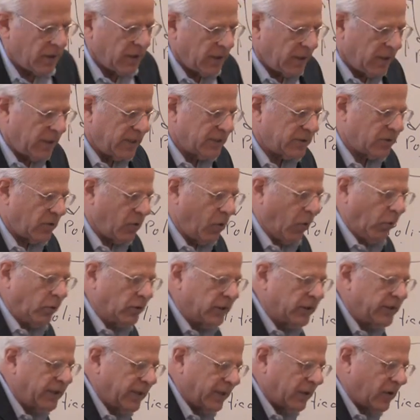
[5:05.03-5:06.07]
is
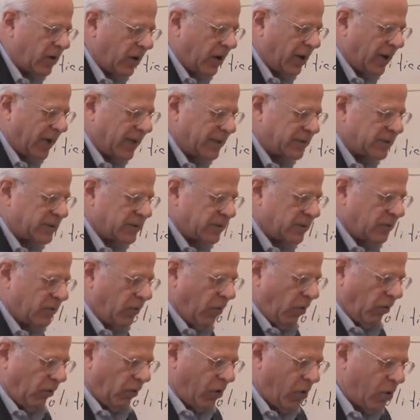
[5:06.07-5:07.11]
only a cause
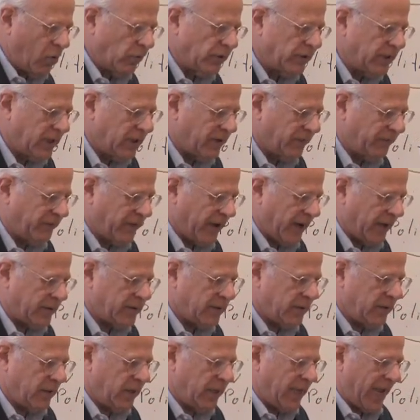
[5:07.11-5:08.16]
or only effect.